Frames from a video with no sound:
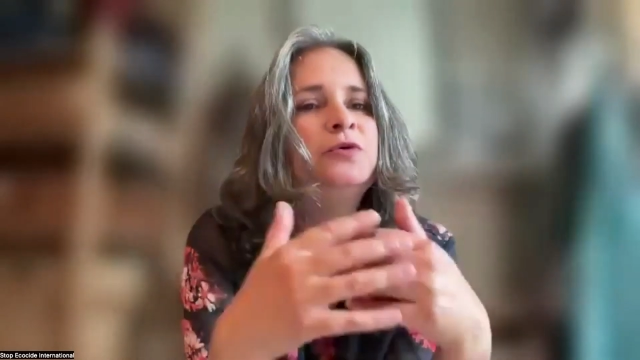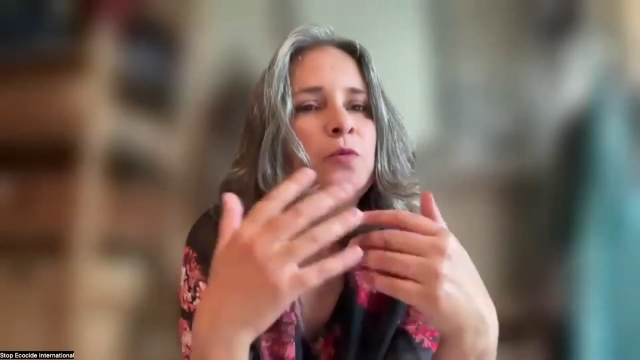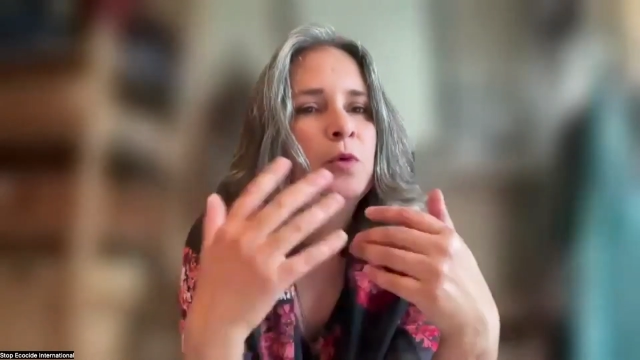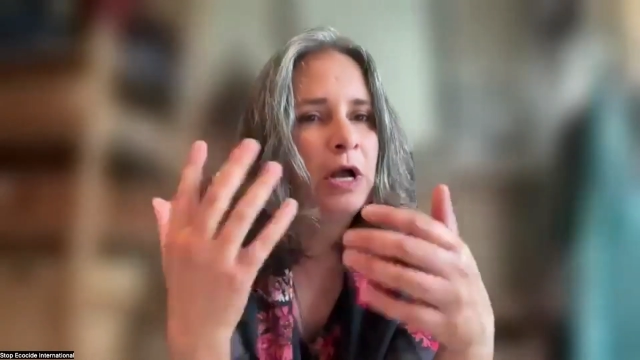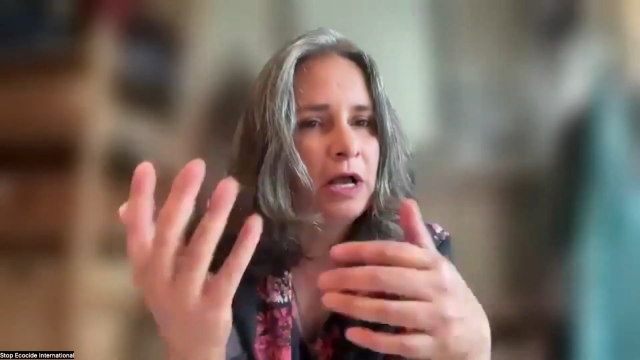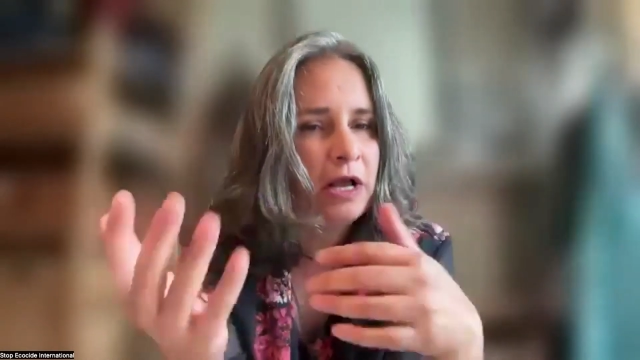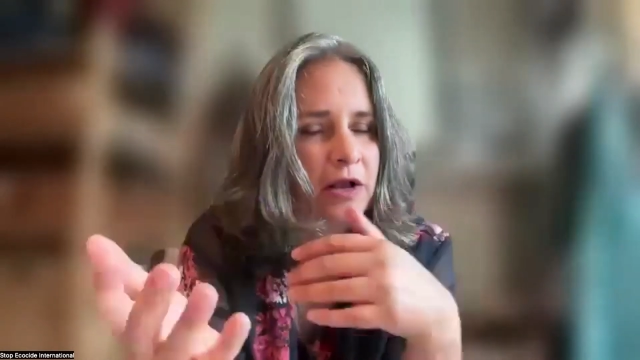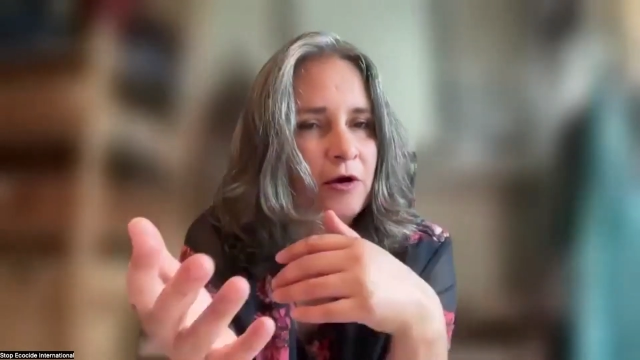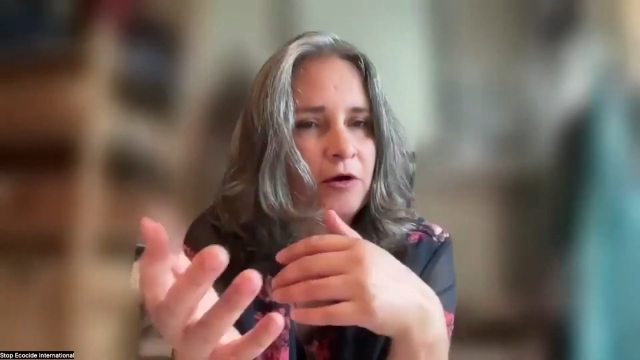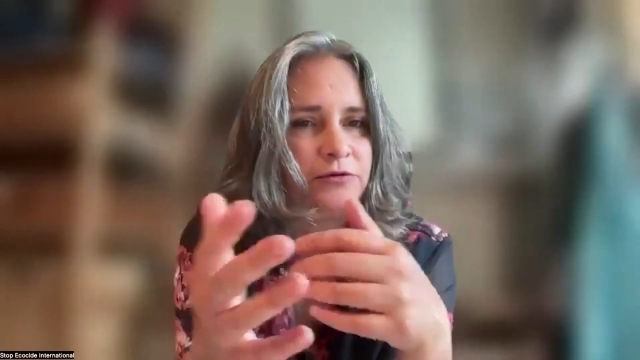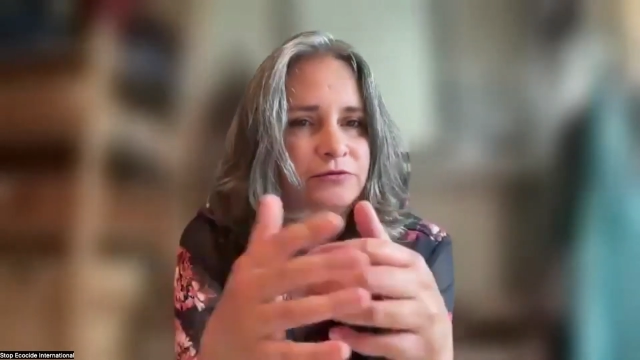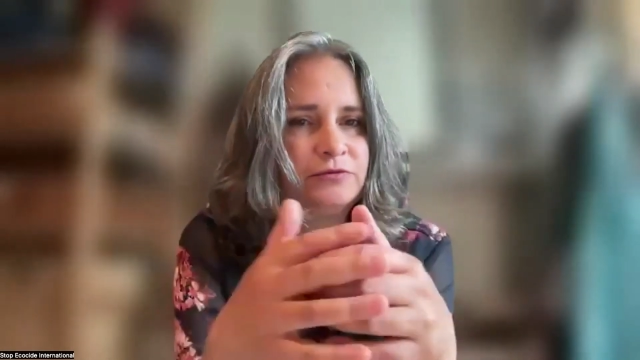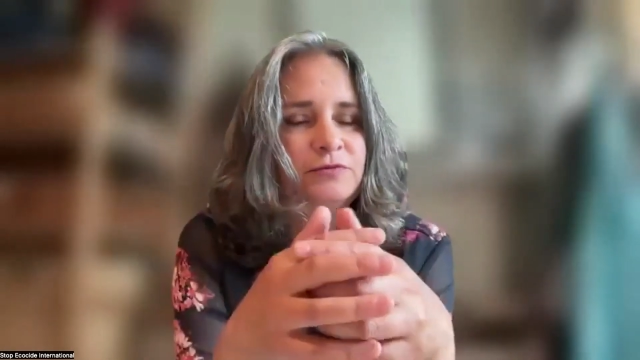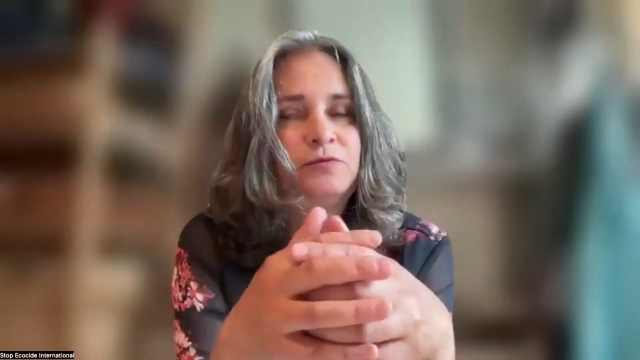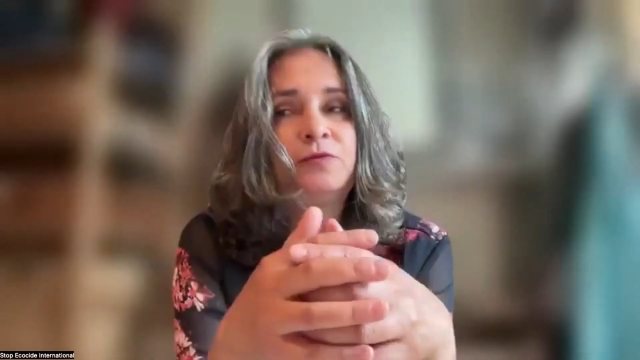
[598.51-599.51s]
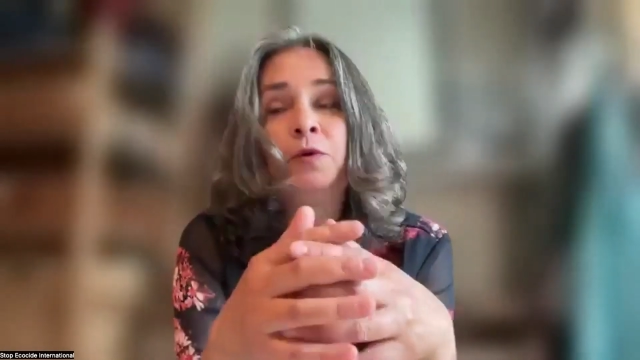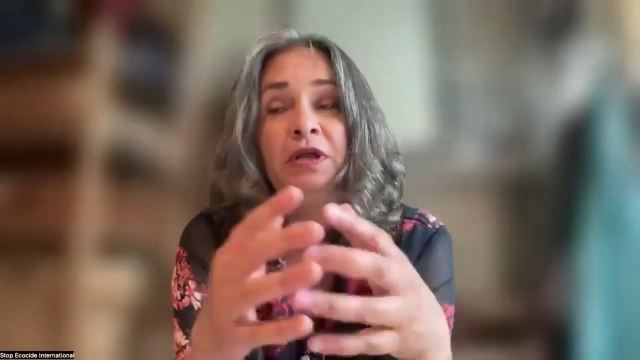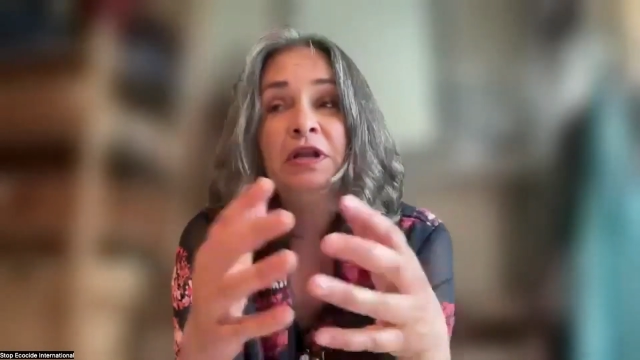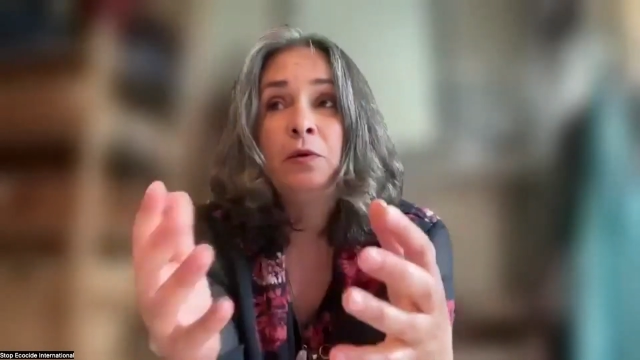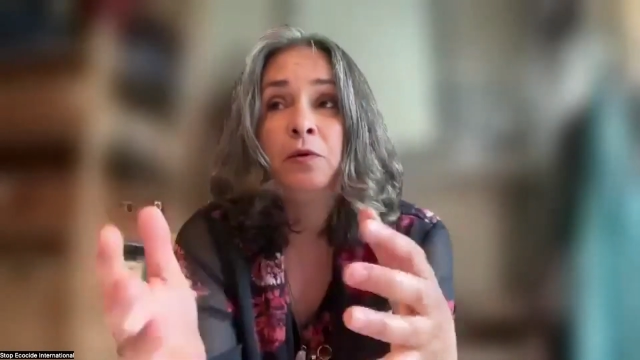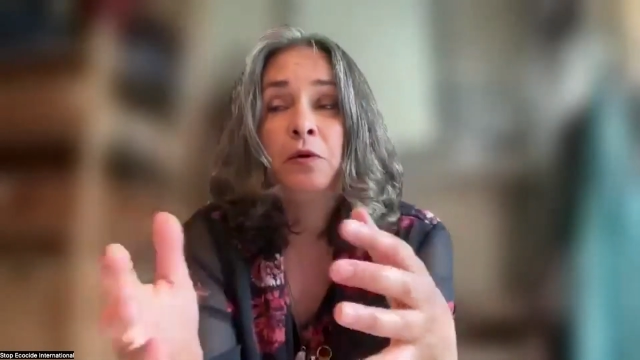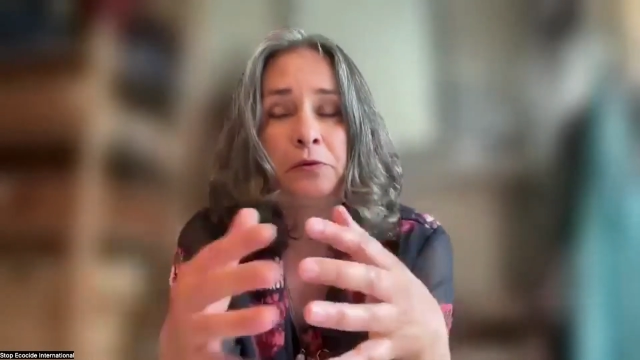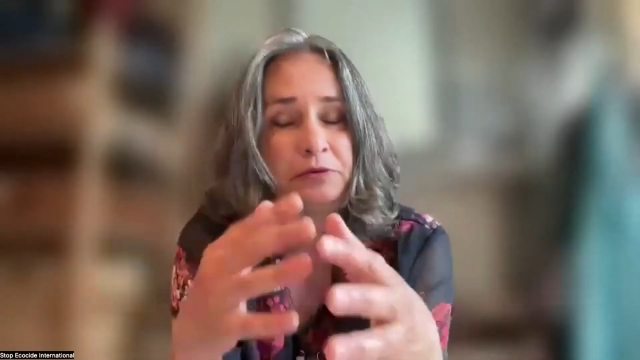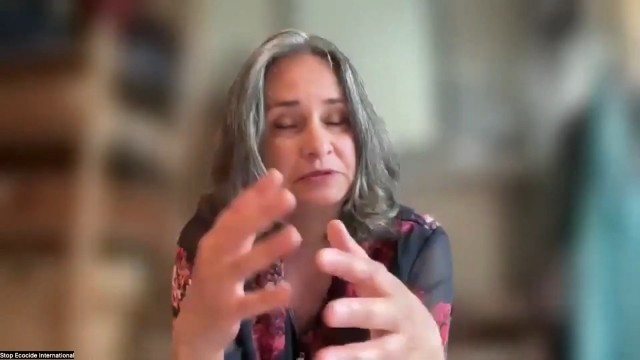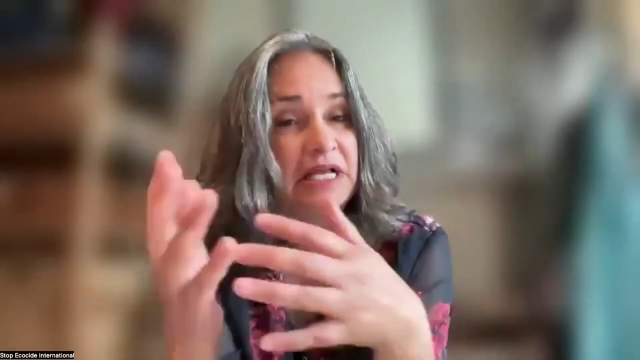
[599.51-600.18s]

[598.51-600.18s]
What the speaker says: work on, what was